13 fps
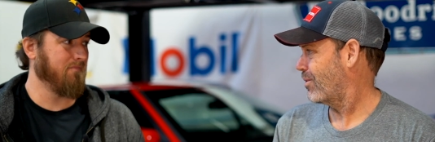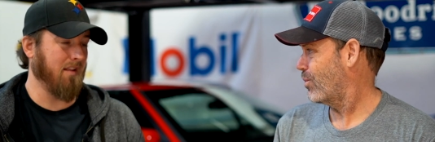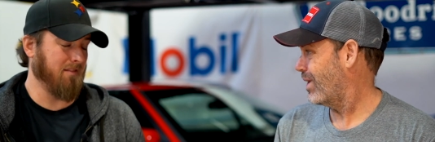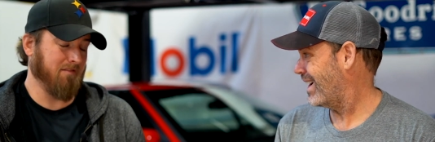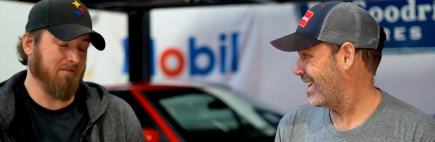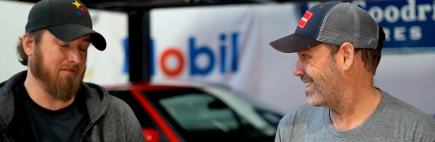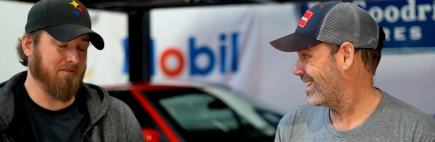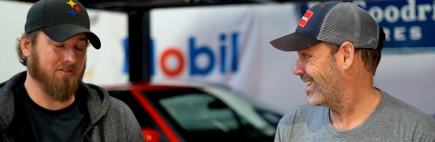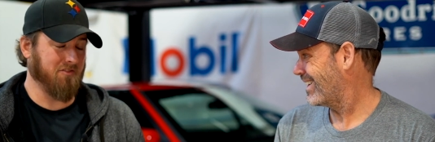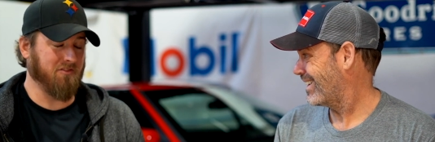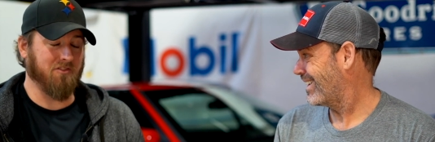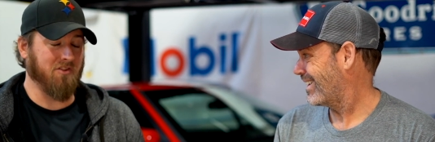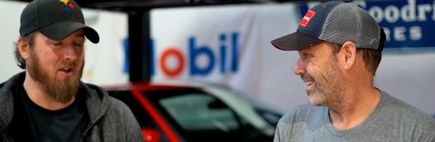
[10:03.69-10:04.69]
Speaker 1: What?
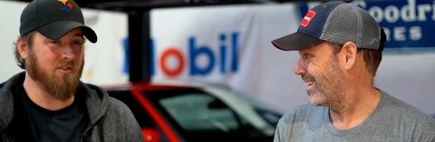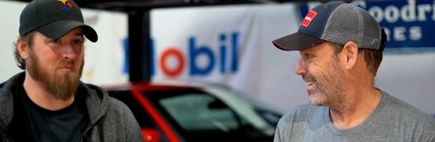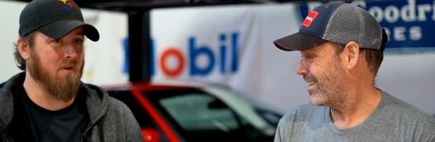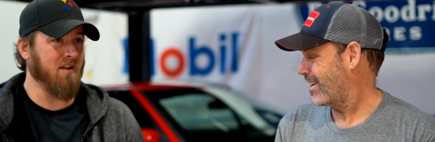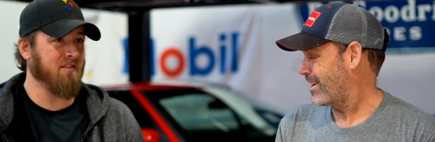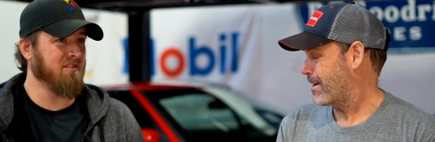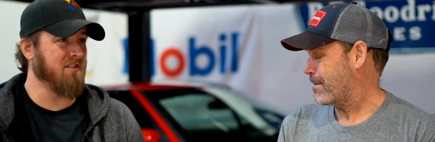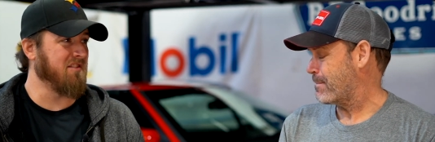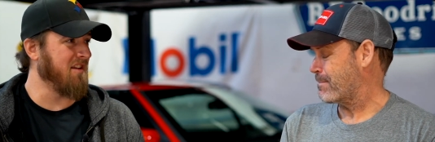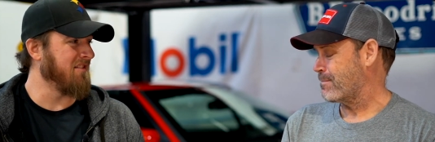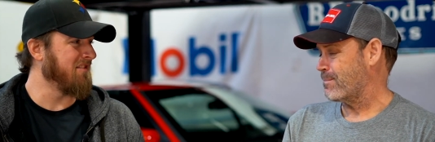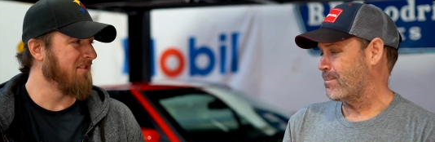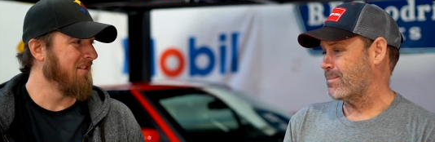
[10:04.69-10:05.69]
Speaker 2: Not surprising
Speaker 1: these
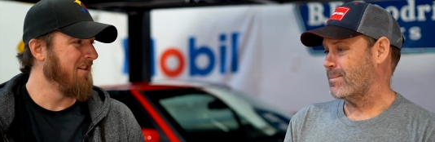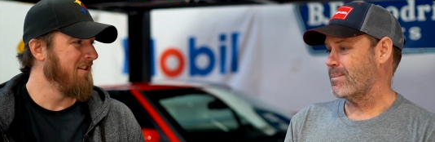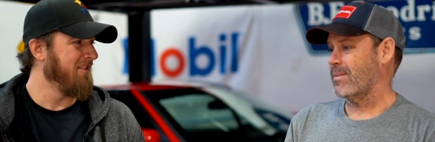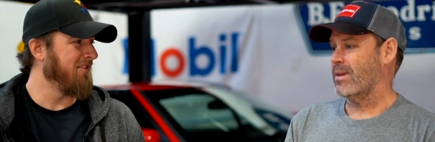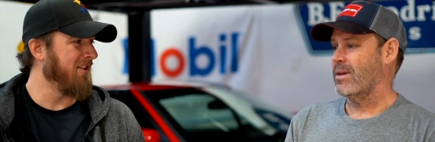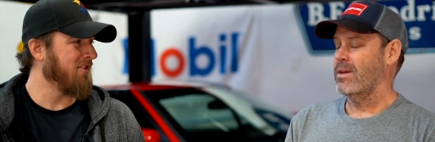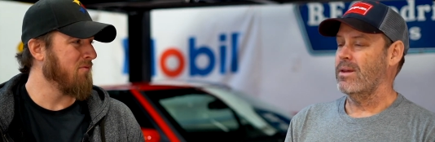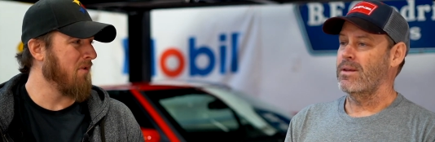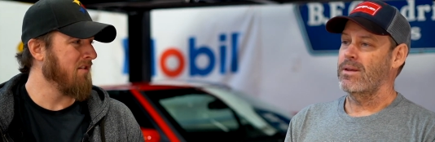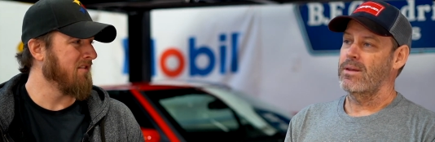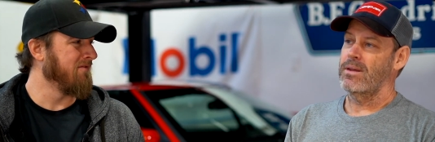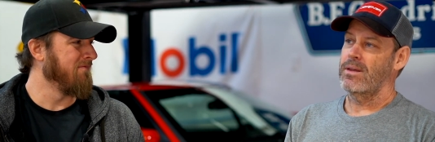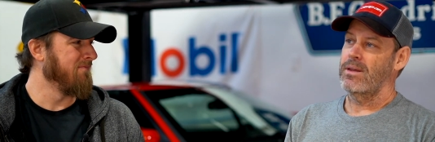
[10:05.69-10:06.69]
days. Not
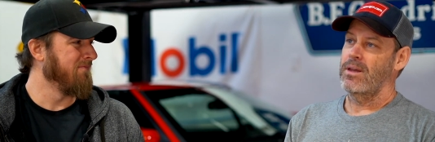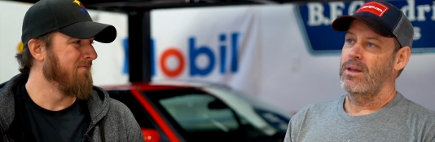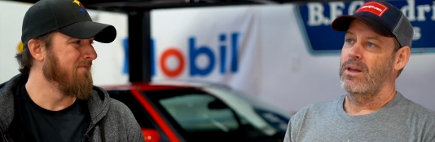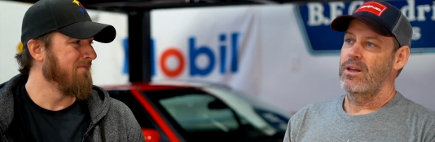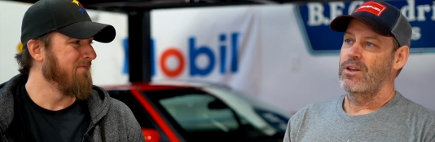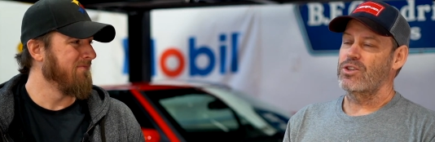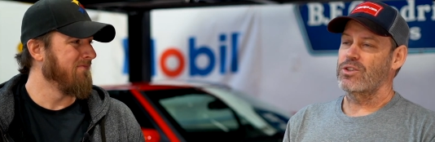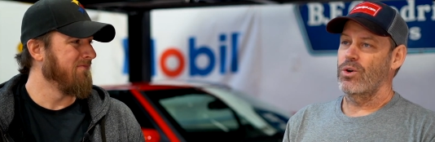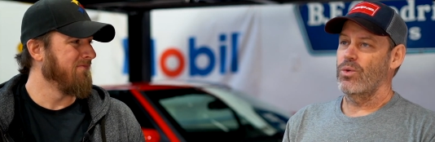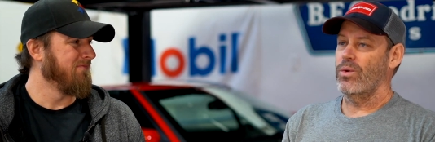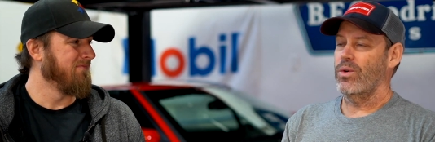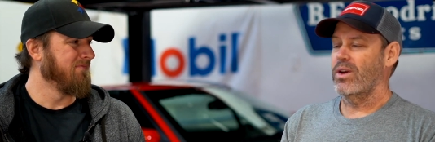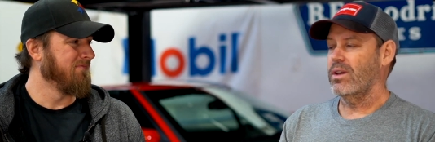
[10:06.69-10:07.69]
surprising. So
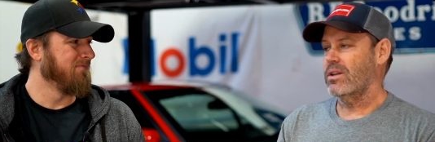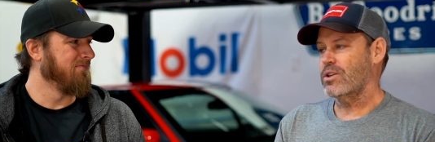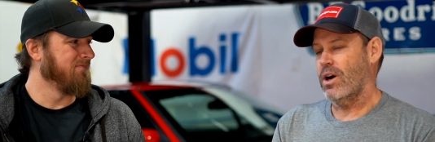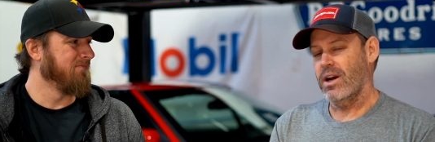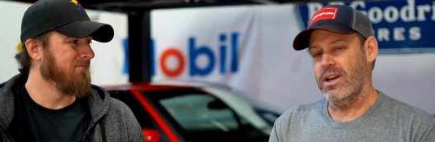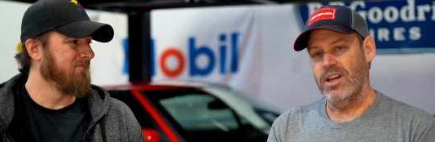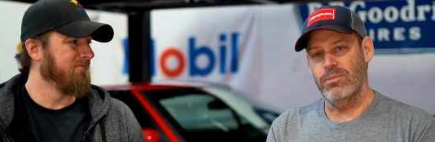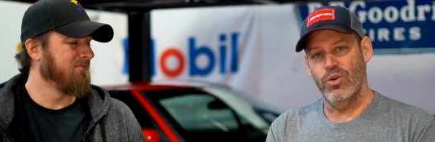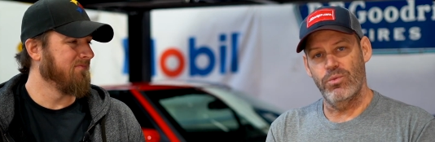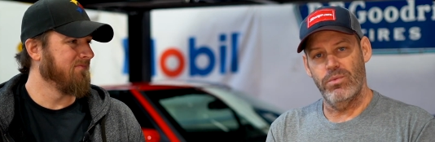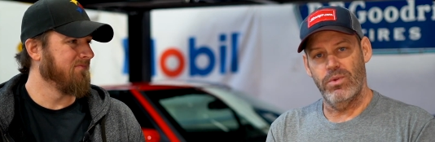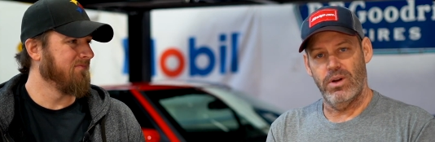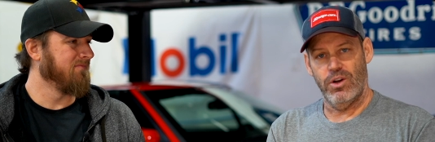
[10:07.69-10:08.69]
talking about
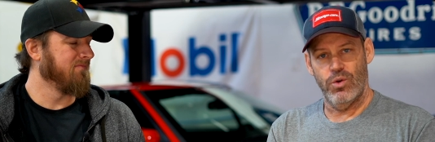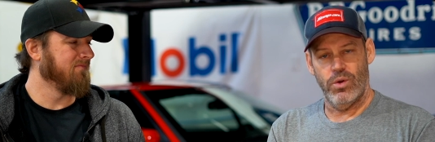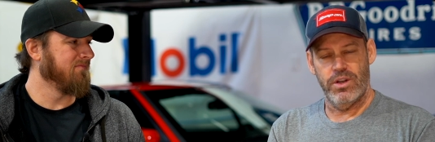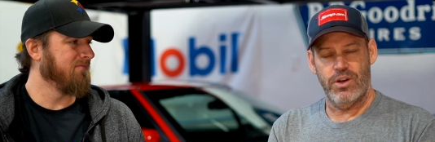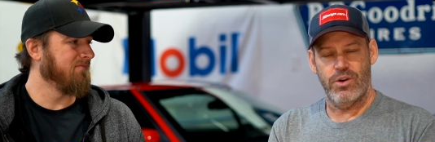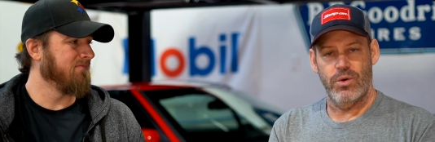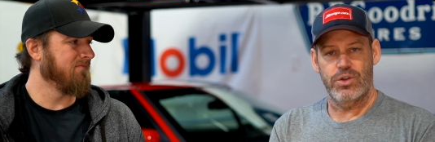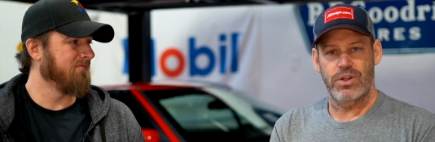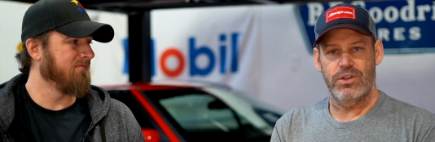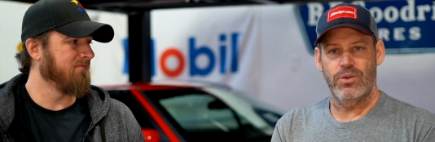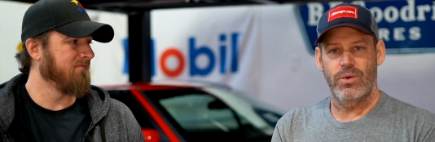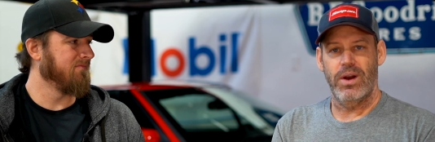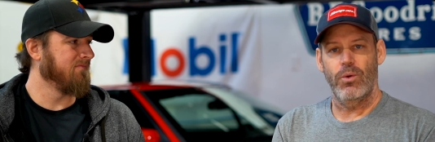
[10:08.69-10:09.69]
goalie coaching too,
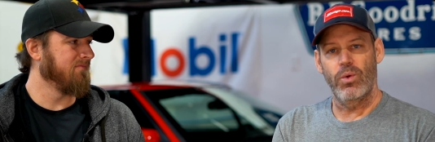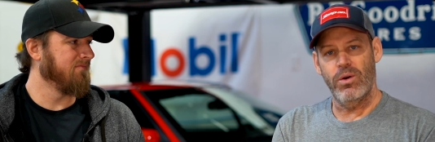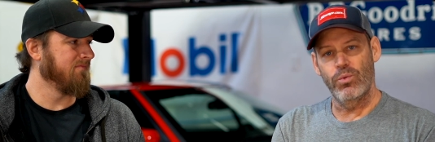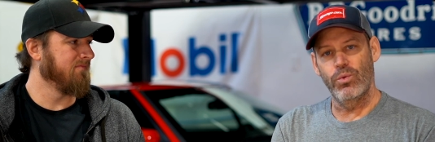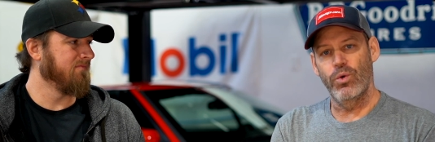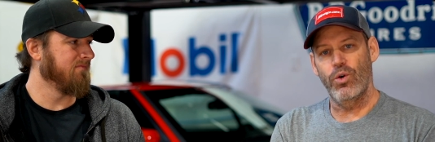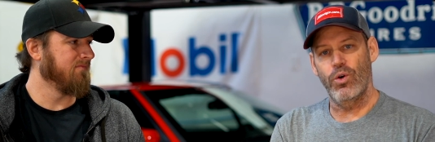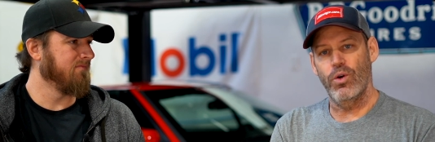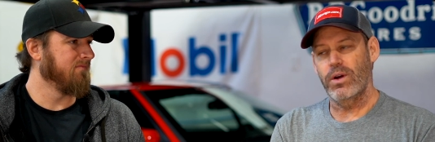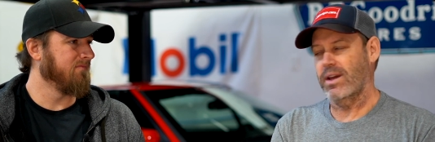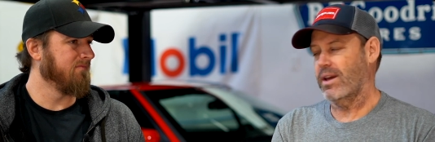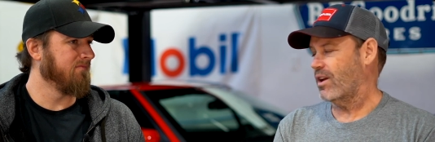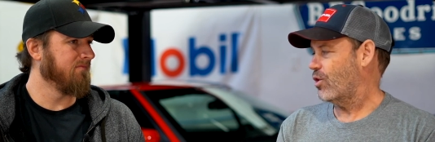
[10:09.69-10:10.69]
what role
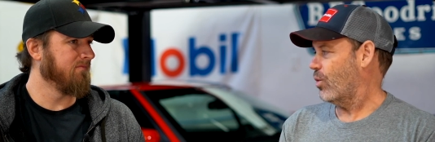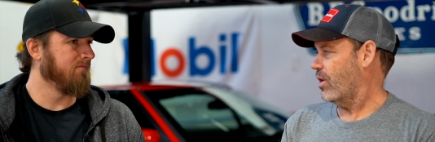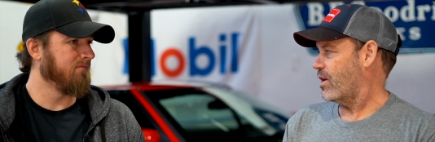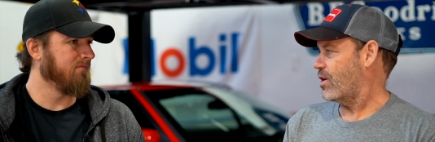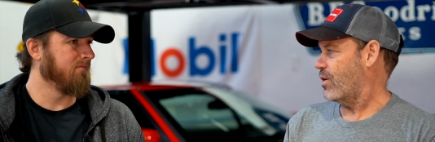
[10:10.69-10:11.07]
can a goalie